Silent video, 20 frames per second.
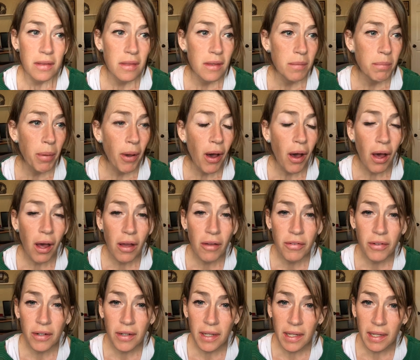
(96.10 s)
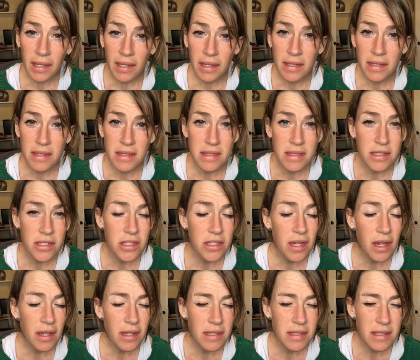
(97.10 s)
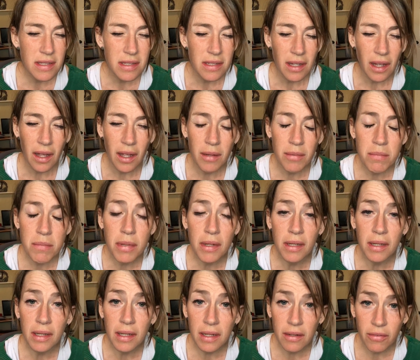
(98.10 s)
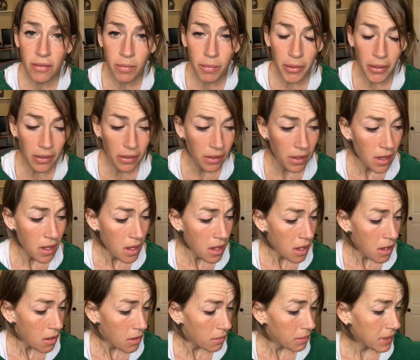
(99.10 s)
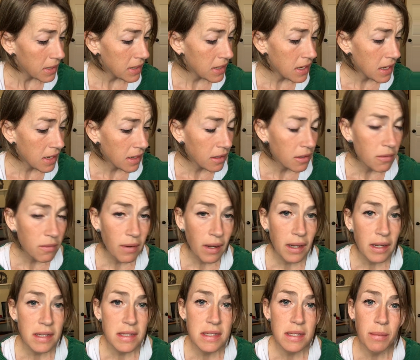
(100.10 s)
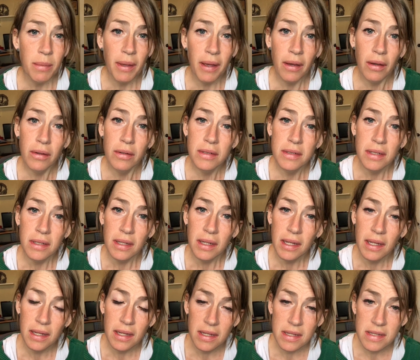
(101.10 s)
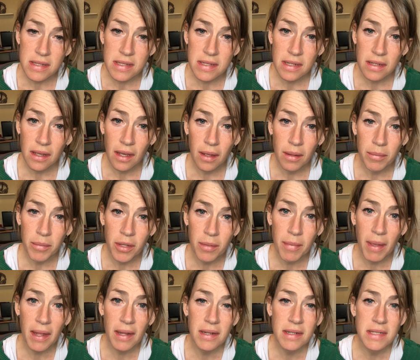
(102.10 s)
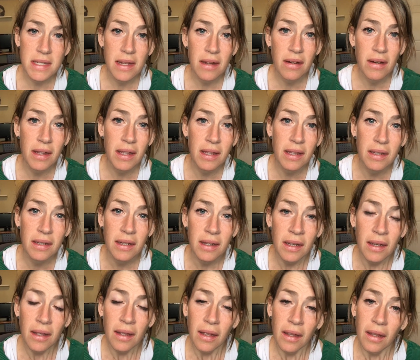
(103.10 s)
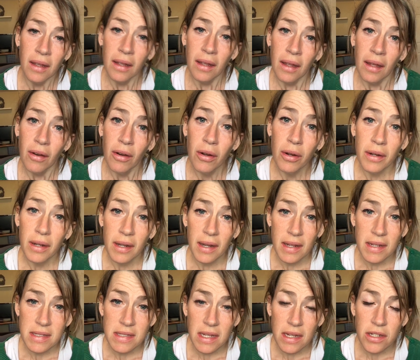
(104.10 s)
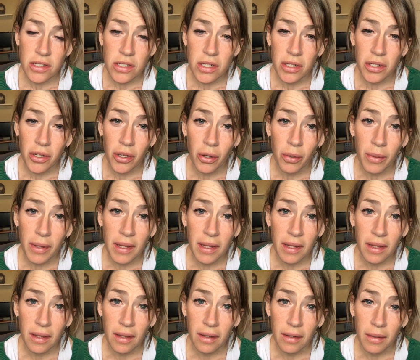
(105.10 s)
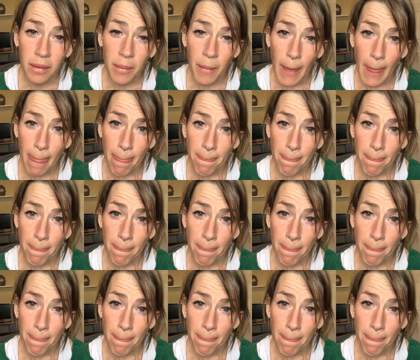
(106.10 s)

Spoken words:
the poverty is just unbelievable. When Nick writes about his humanitarian organization going in,